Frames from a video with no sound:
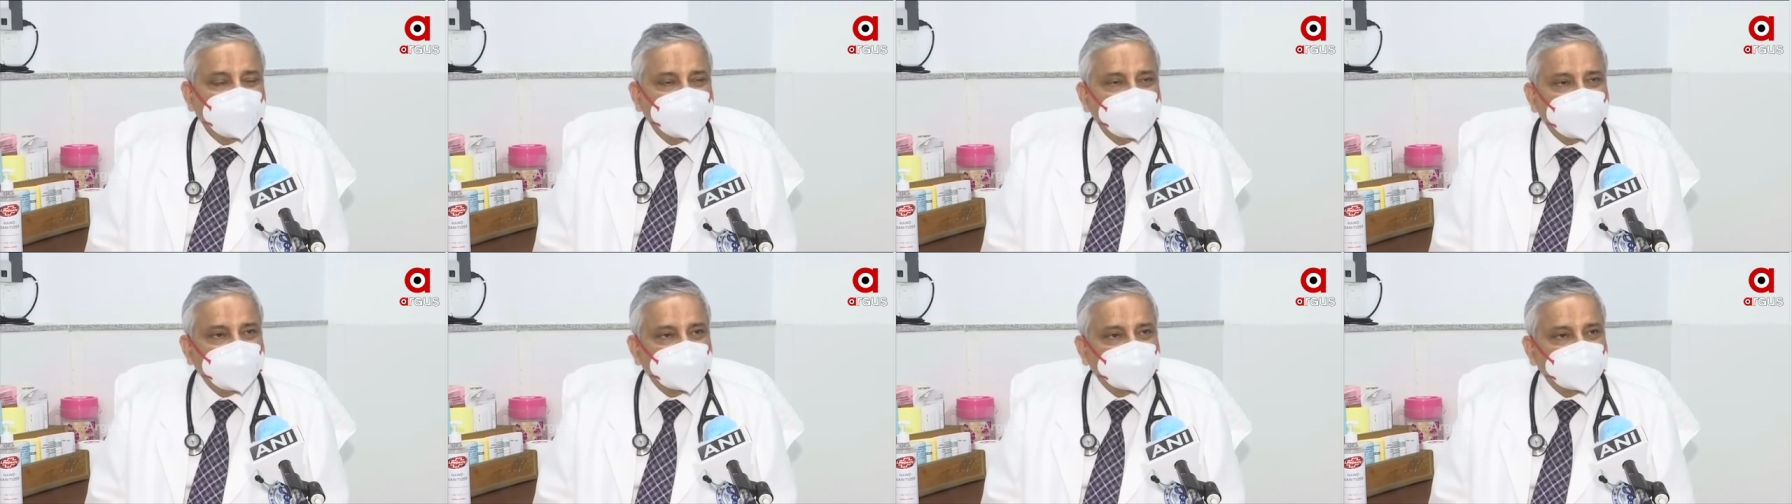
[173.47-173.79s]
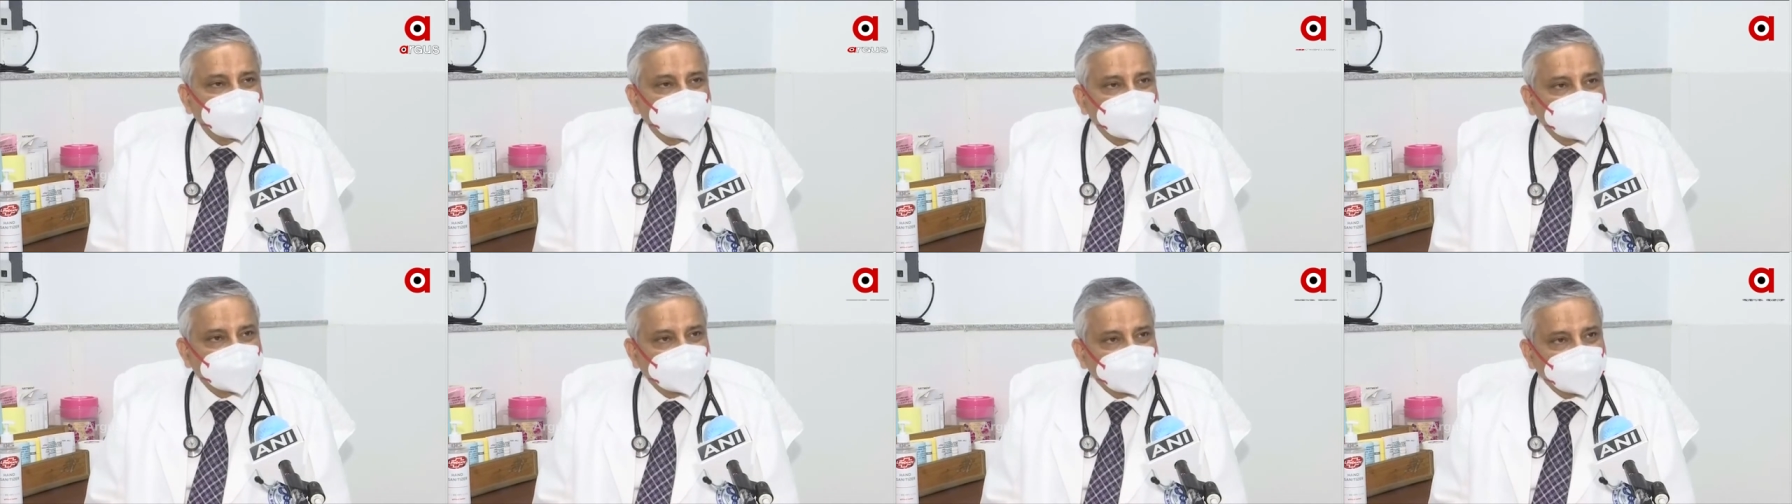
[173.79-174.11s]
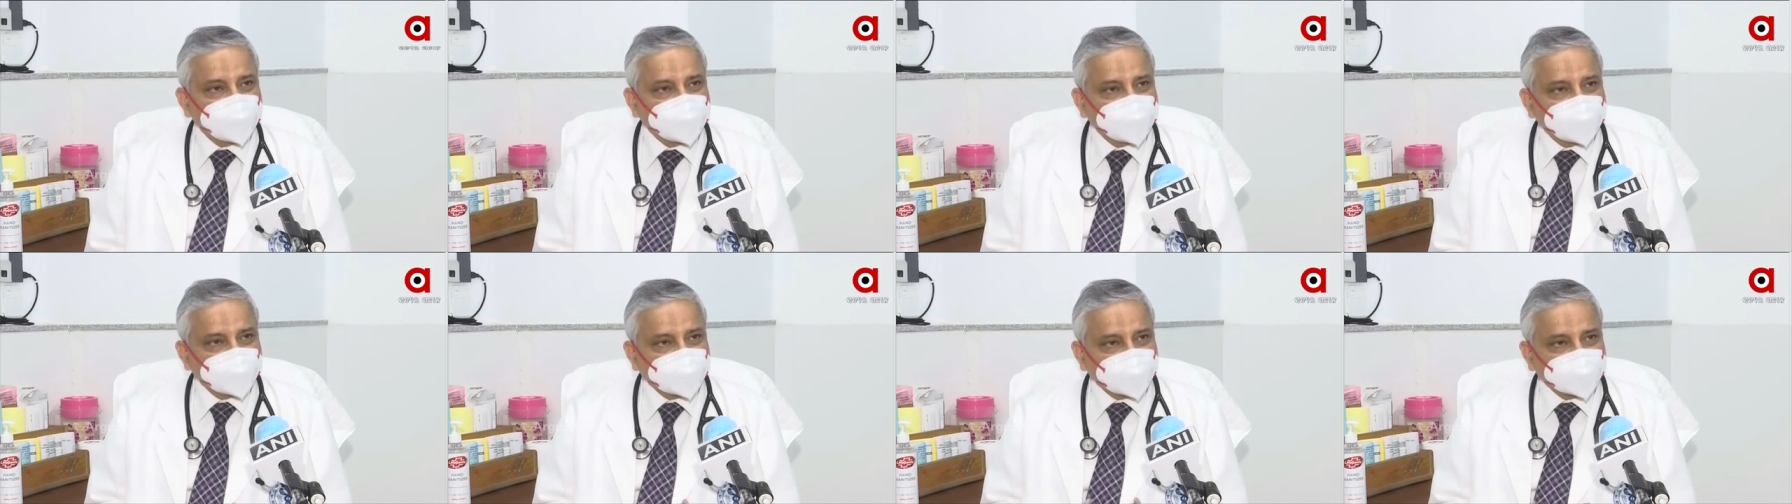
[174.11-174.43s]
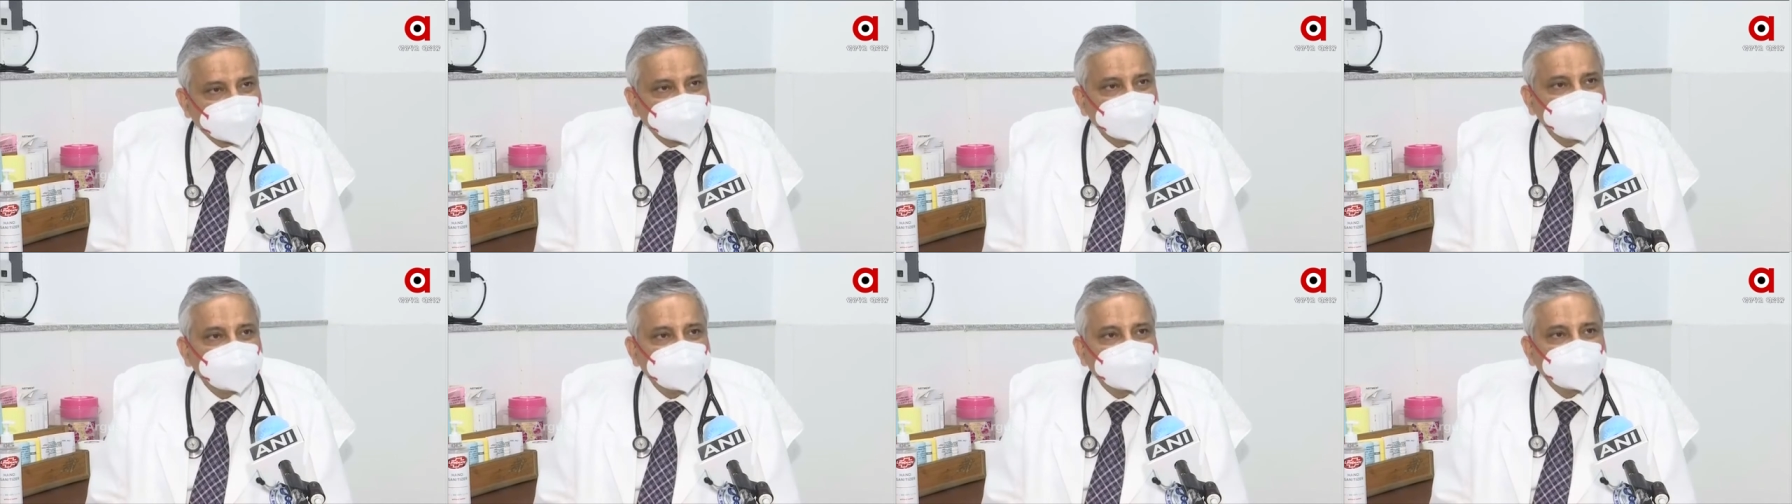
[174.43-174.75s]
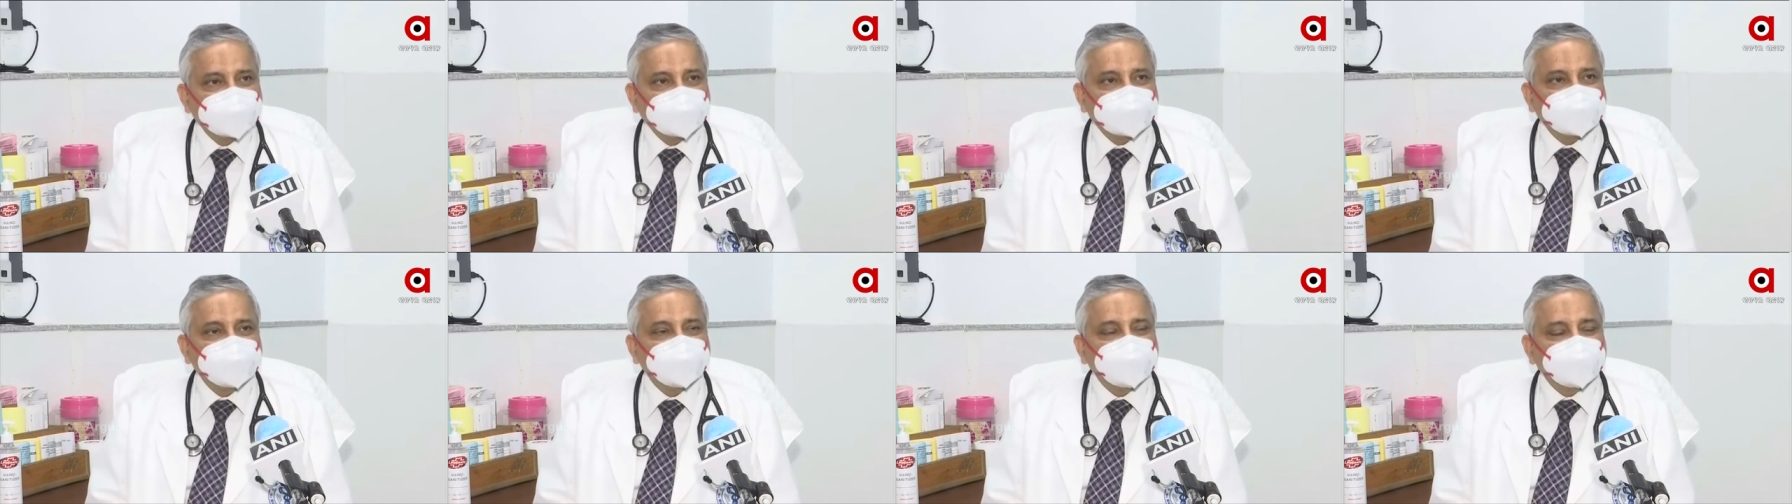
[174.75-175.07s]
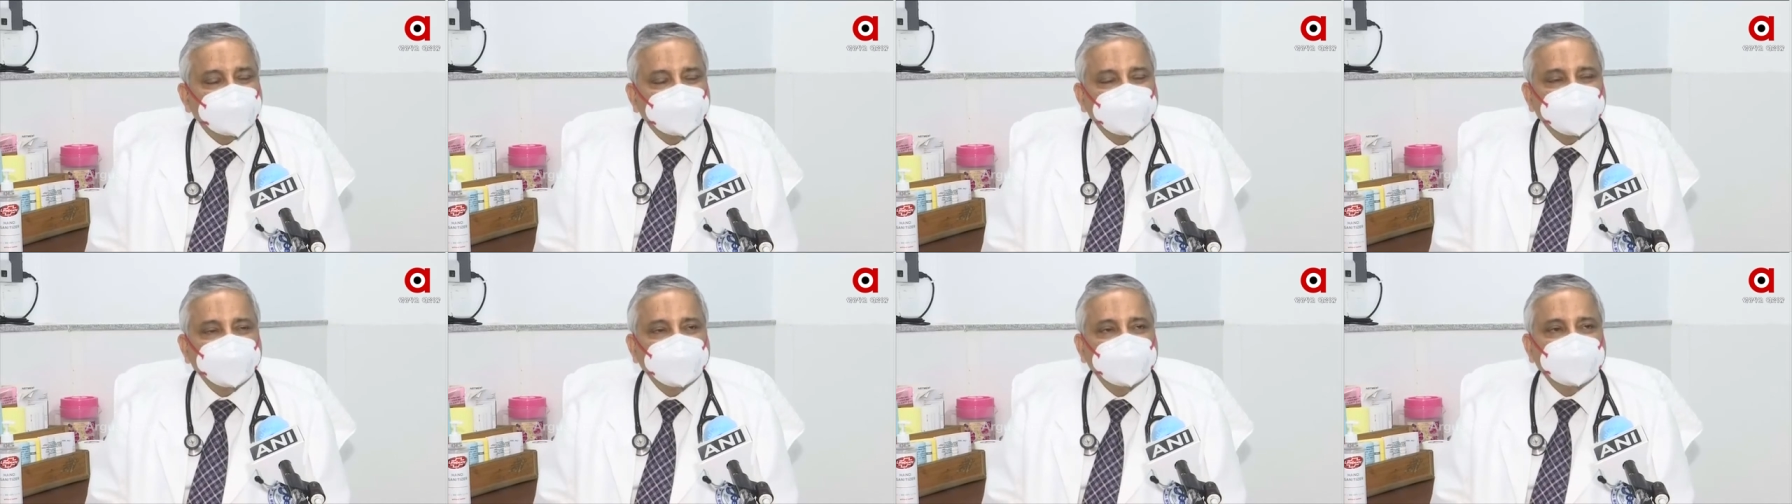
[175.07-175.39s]
It will really encourage and
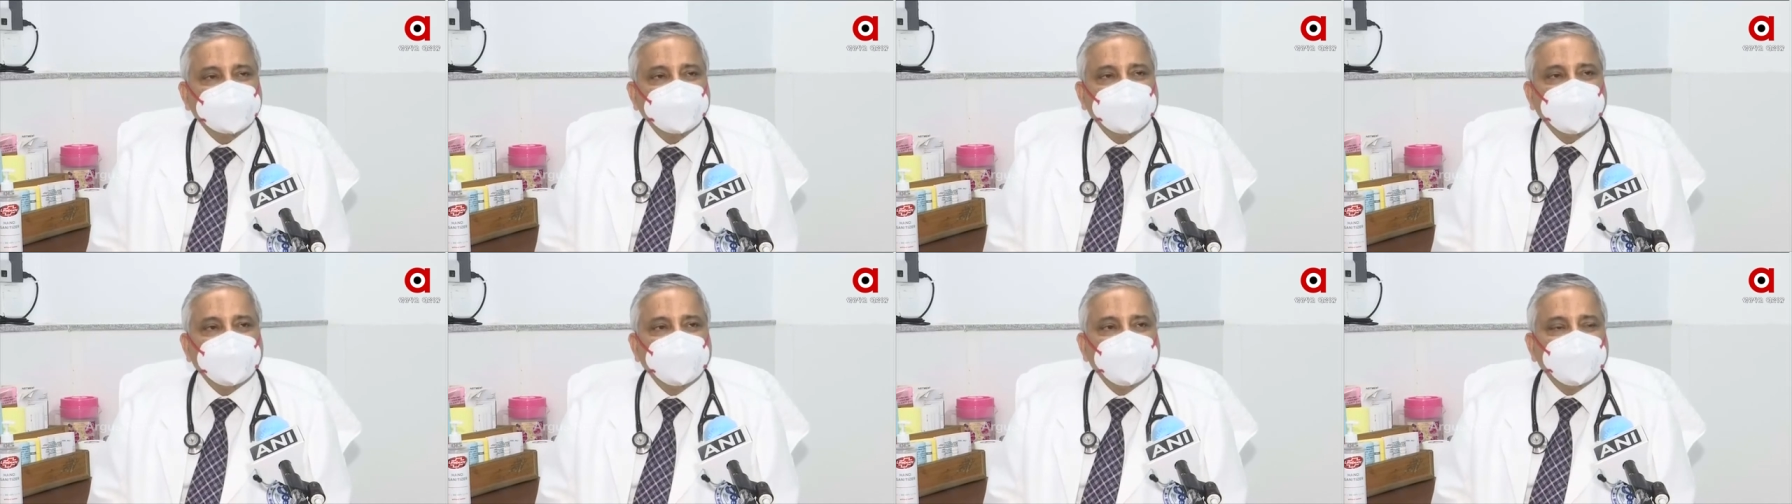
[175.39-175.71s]
motivate